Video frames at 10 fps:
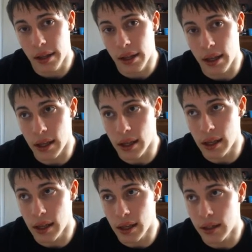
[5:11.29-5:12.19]

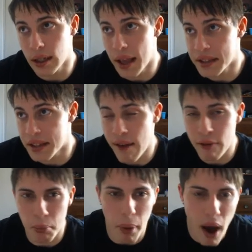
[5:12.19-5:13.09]
He has
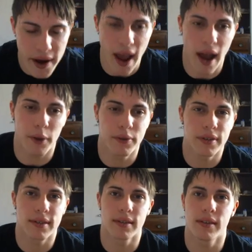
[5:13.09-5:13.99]
never bought a
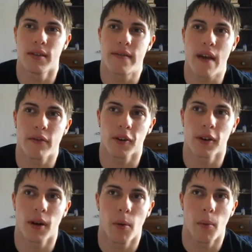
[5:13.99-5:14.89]
house,
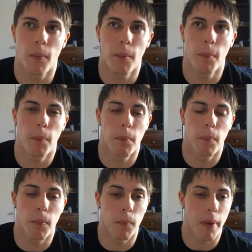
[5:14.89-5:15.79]
never
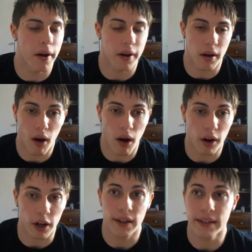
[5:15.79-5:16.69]
bought a
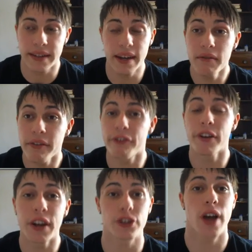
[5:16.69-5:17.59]
car, didn't
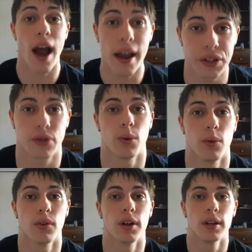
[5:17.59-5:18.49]
finish high
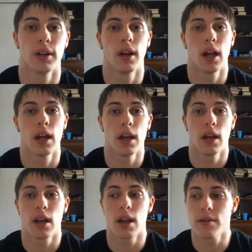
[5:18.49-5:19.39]
school,
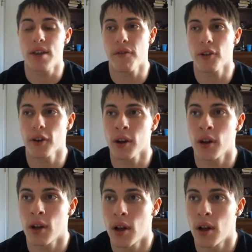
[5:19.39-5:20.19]
never